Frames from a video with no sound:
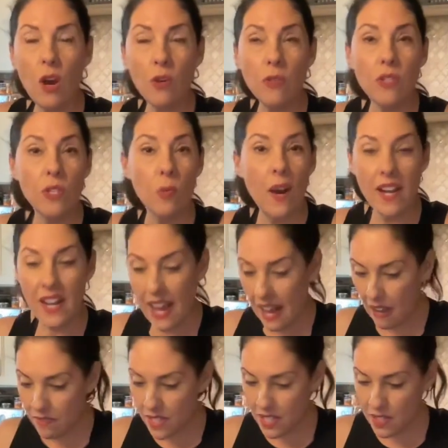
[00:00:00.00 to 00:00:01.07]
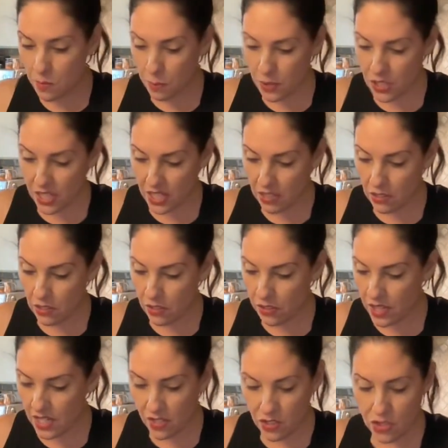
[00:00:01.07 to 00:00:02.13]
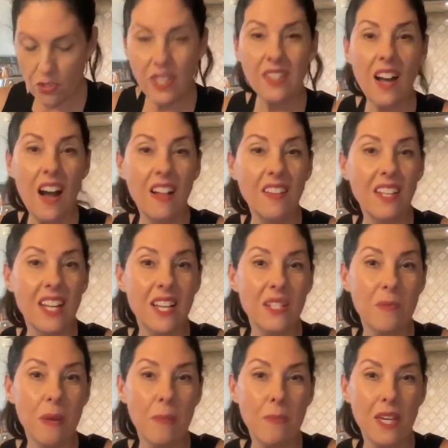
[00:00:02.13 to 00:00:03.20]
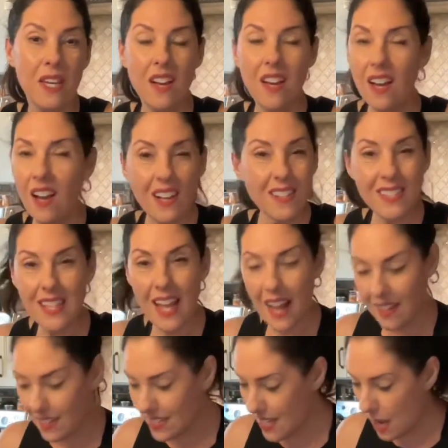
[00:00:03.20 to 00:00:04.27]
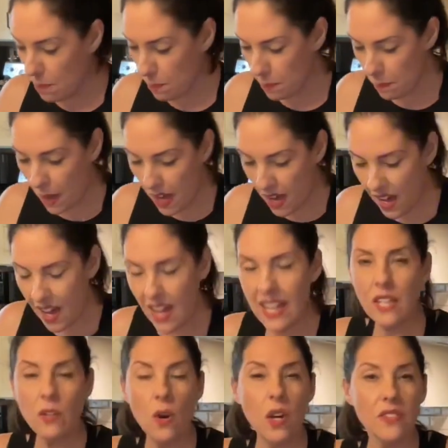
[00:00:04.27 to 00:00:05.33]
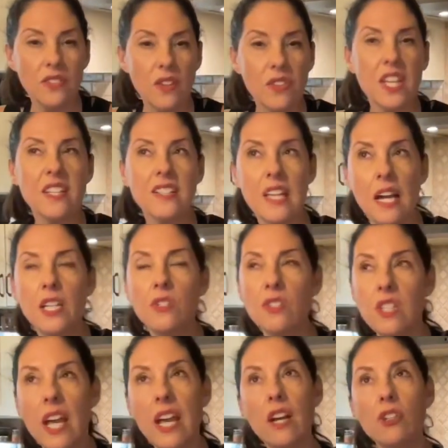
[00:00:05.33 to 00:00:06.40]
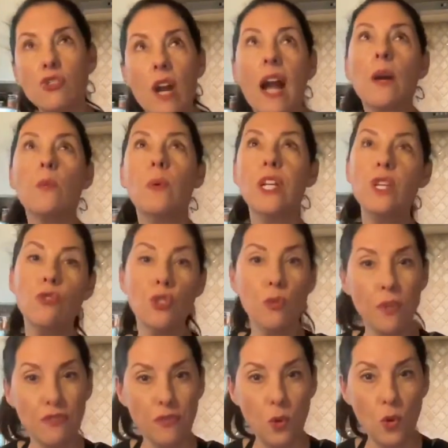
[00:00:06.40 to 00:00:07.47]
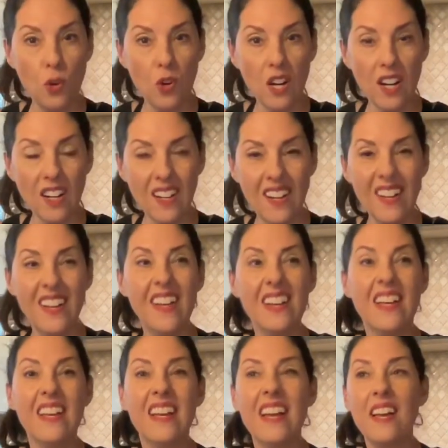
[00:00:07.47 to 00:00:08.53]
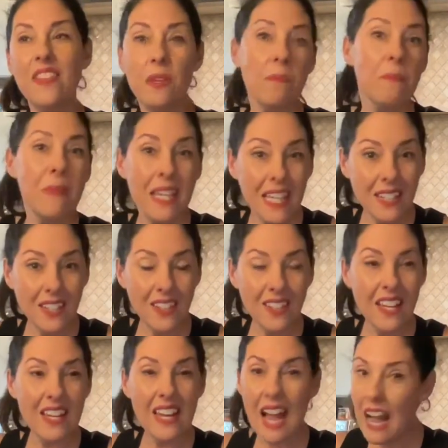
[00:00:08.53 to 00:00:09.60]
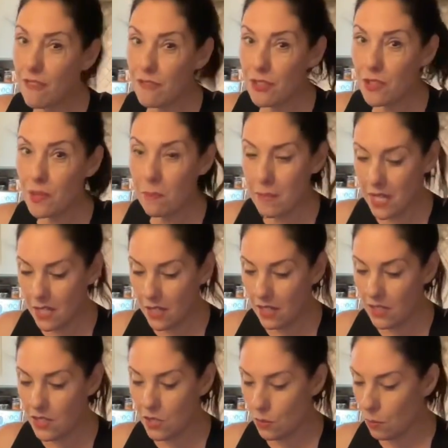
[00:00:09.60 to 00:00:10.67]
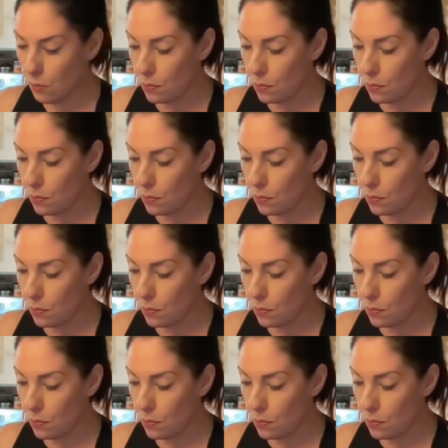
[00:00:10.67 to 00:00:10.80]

want to have these particular things during the holidays, maybe Aunt Sally's apple pie and all the things. How do you stay on track? What do you do before the meal and after the meal to